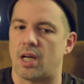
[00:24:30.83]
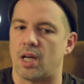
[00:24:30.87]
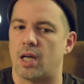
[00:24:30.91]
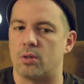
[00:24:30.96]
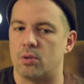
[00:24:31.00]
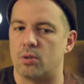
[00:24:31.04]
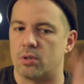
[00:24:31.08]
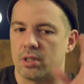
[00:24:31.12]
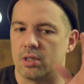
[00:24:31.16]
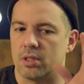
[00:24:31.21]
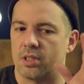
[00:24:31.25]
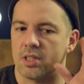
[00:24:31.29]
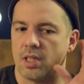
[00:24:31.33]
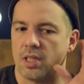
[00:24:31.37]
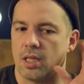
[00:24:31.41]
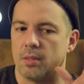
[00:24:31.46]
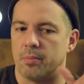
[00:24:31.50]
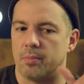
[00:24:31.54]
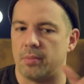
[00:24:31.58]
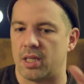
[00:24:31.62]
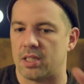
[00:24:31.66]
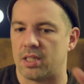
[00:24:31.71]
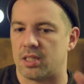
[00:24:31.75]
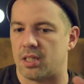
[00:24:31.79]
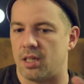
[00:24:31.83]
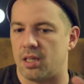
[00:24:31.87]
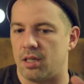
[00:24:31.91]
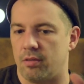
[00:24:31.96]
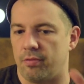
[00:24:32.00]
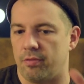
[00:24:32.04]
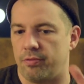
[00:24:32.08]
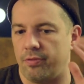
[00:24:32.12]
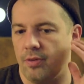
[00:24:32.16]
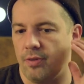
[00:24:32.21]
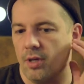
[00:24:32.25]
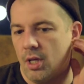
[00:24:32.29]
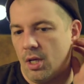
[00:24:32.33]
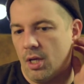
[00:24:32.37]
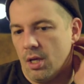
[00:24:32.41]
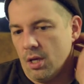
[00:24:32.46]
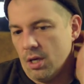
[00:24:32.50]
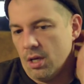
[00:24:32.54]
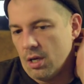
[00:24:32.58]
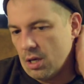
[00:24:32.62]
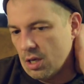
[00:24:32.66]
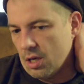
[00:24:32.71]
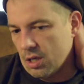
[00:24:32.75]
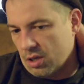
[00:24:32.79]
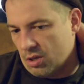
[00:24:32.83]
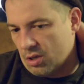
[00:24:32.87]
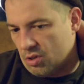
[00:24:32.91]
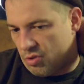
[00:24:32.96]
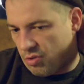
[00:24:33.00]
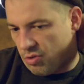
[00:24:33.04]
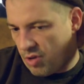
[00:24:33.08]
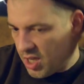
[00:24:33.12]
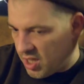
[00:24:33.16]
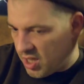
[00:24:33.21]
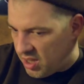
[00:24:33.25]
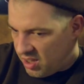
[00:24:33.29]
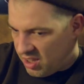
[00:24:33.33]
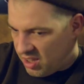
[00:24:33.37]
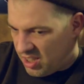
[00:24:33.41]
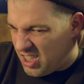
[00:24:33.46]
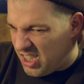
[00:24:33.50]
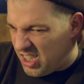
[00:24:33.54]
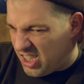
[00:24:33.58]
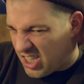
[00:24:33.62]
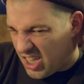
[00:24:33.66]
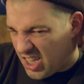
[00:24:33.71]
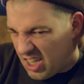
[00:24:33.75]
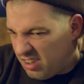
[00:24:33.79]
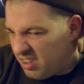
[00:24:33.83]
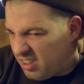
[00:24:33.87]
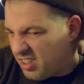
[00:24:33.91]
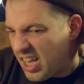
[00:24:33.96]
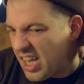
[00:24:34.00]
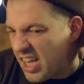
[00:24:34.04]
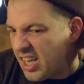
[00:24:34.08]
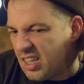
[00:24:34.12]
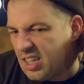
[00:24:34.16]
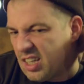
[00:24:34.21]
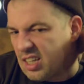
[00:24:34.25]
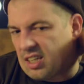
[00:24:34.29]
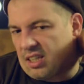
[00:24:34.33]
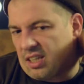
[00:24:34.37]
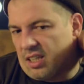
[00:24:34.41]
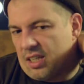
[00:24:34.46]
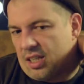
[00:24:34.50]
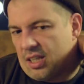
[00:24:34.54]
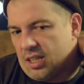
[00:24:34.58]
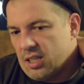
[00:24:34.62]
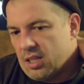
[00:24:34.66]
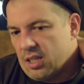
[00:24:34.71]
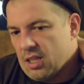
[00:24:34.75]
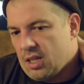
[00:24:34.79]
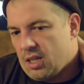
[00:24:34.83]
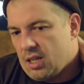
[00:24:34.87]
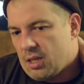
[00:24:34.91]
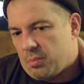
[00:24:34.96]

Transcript: I don't consider myself a great DJ technically,